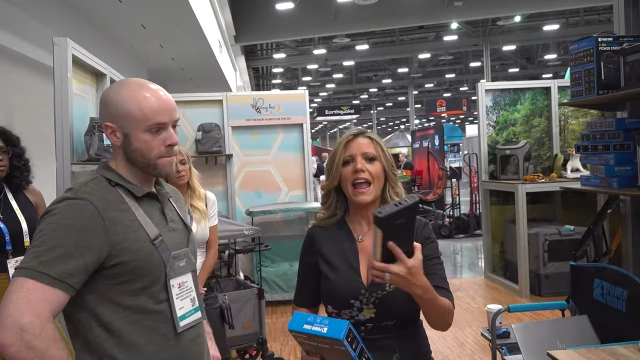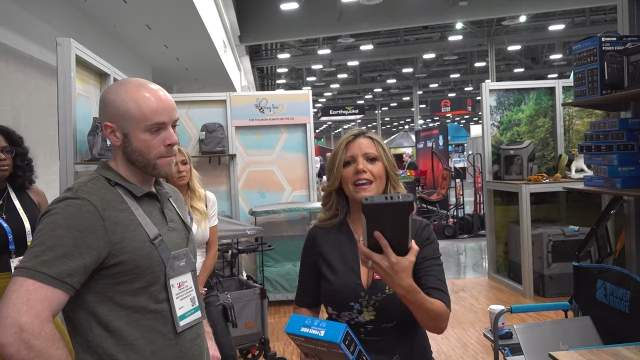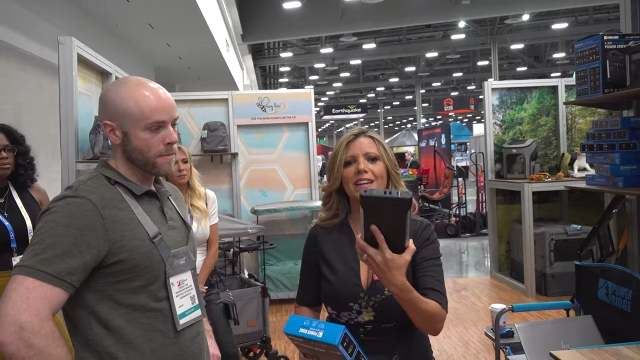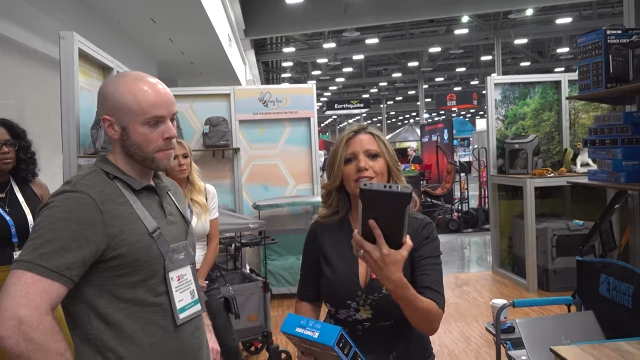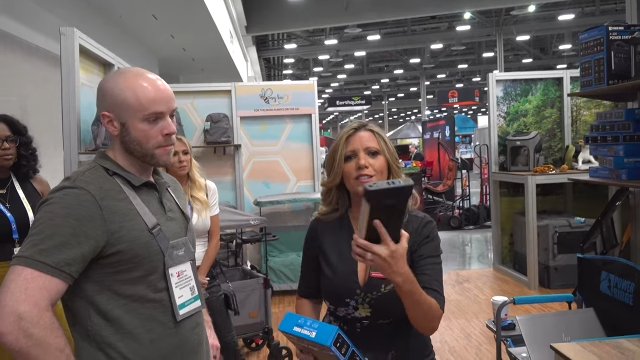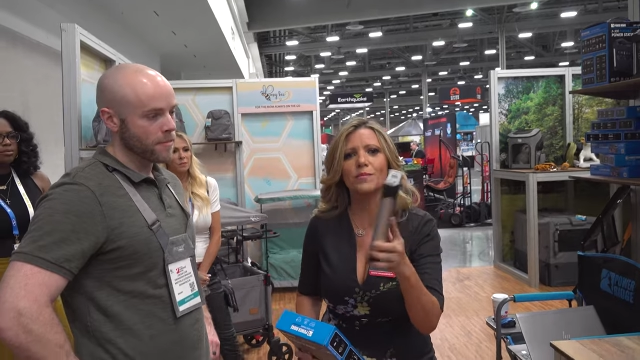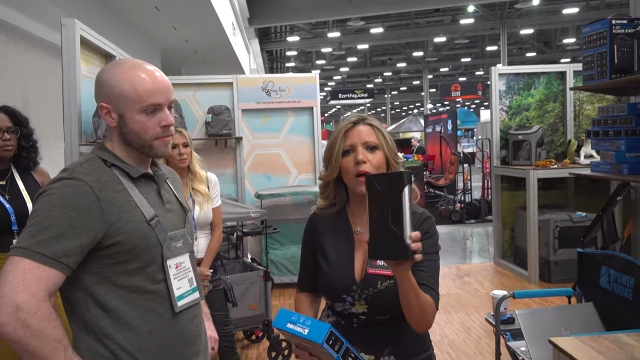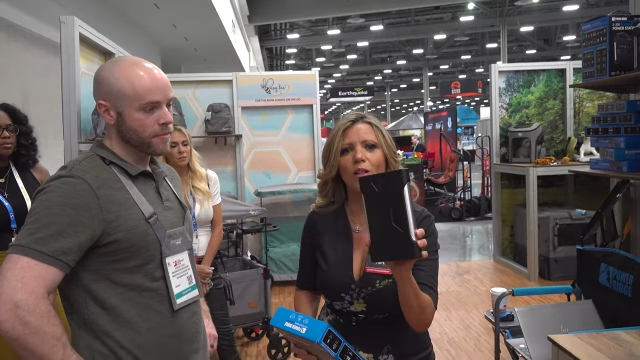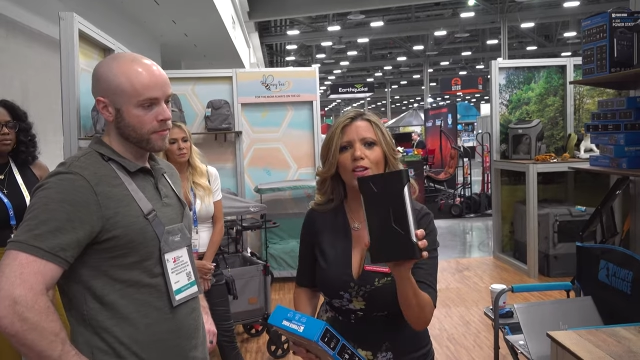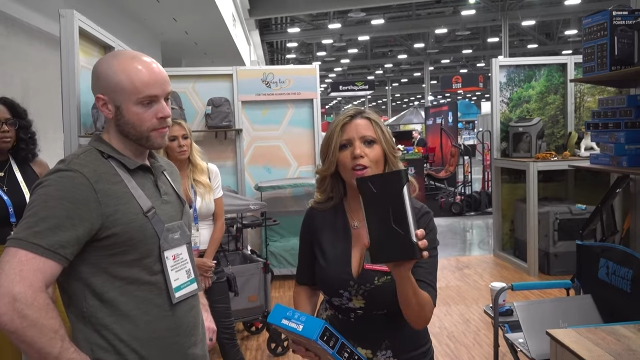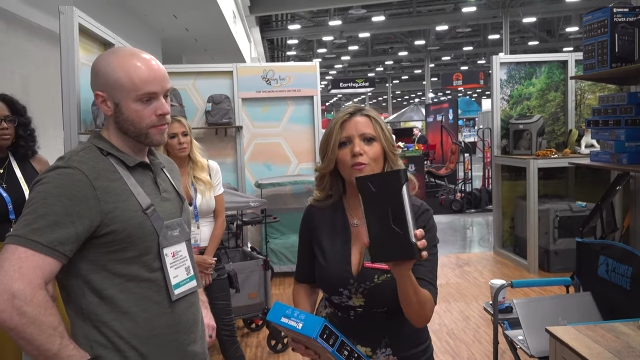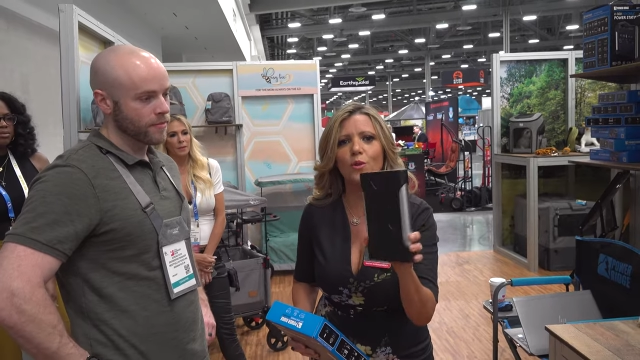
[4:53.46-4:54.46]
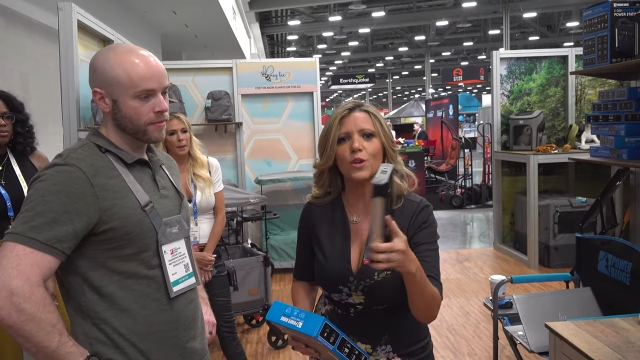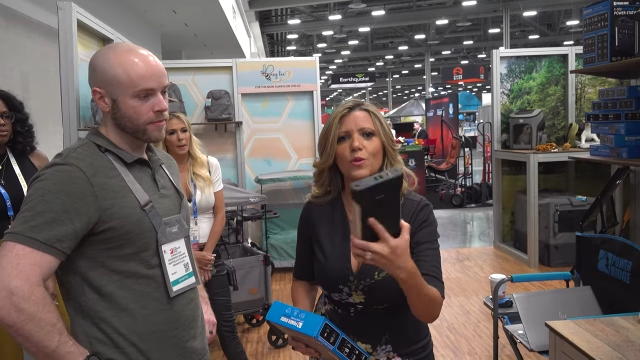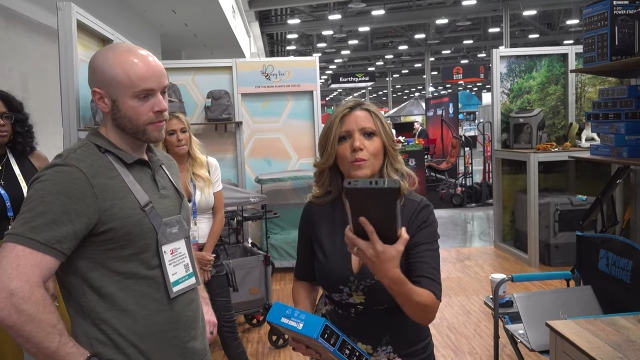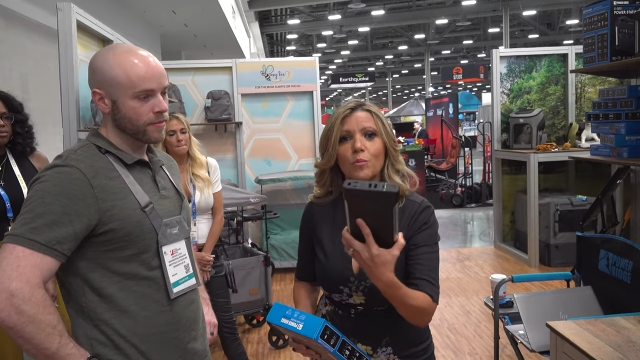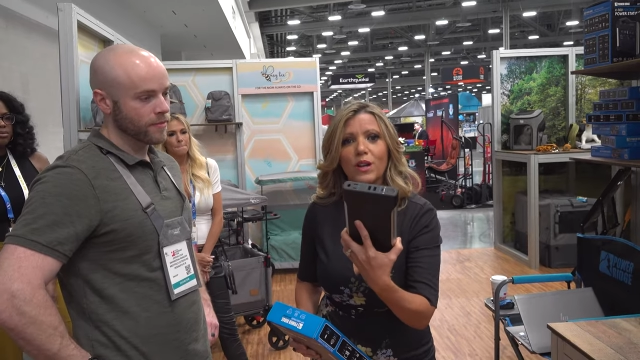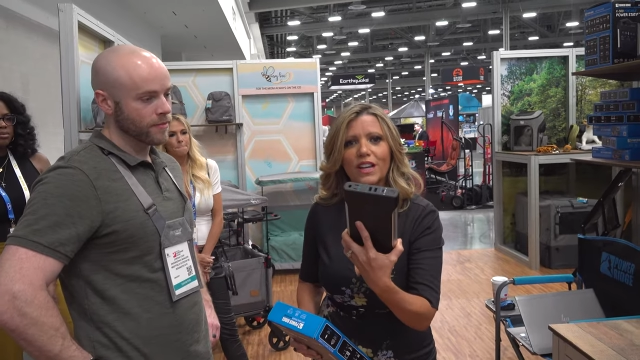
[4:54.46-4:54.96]
Speaker 1: and it's small enough where you
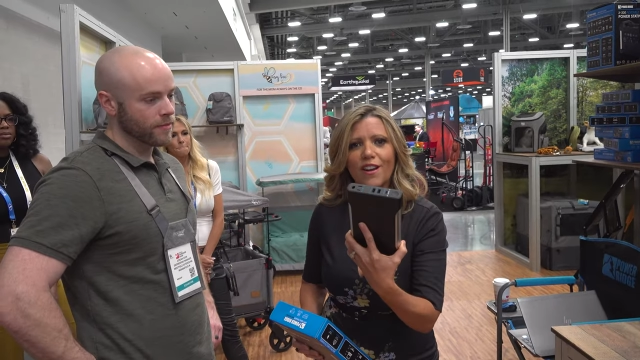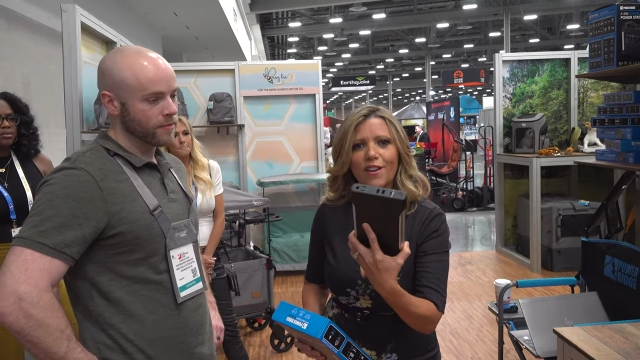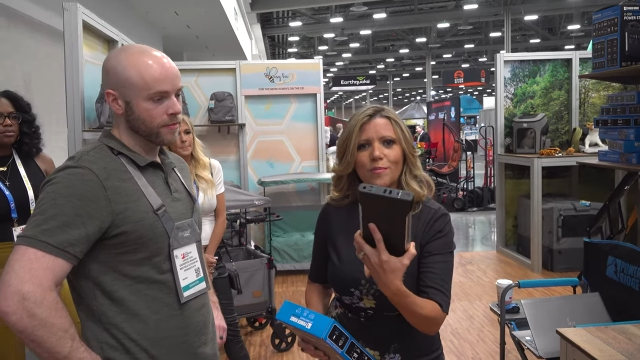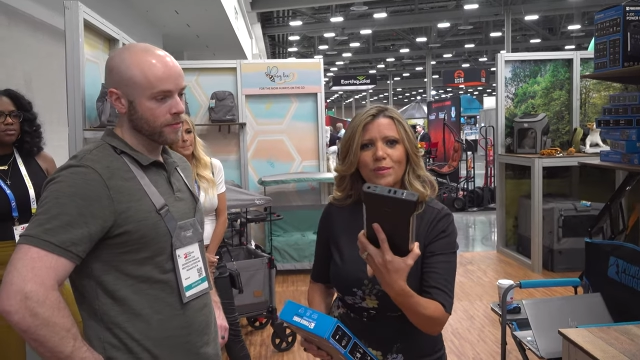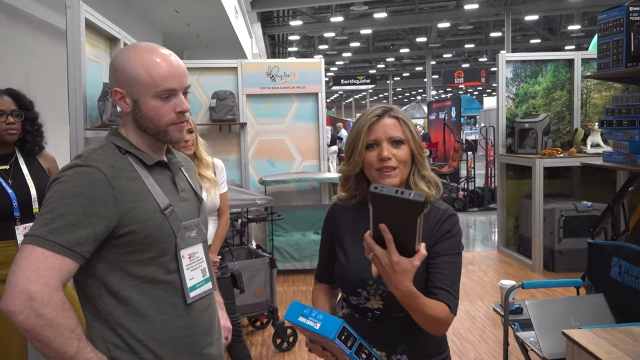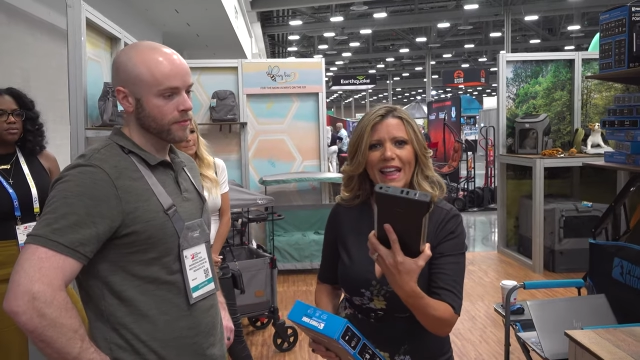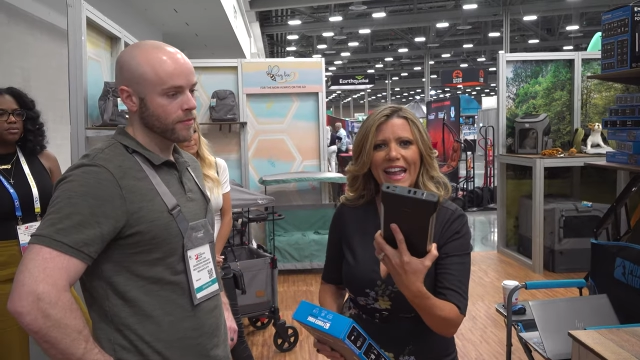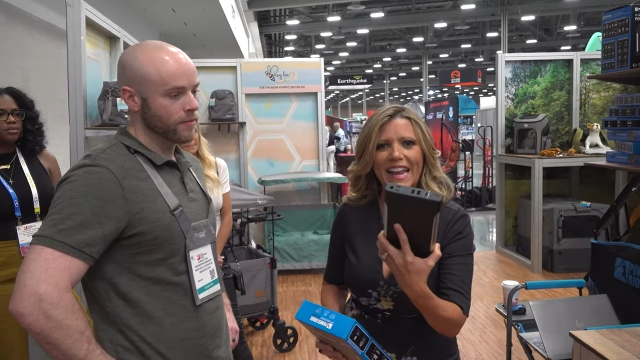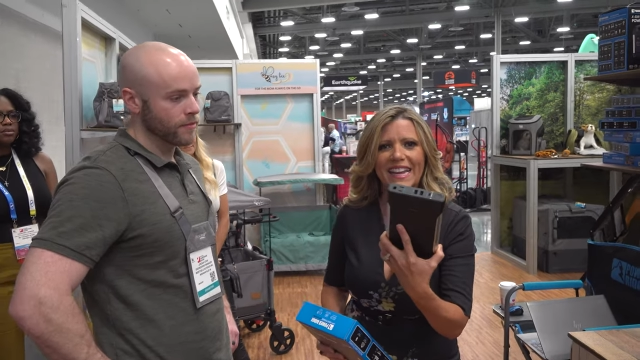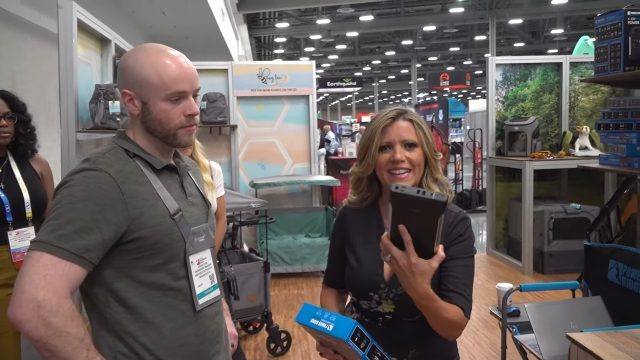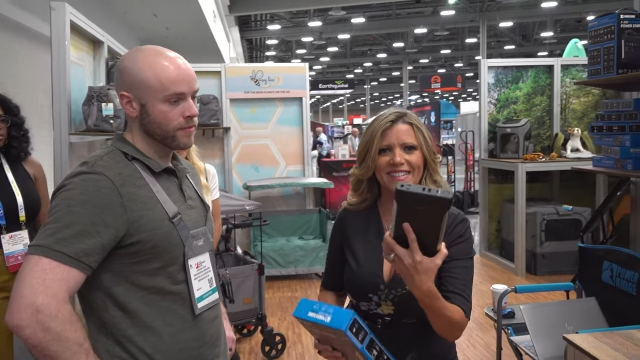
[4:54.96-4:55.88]
can bring it on a plane.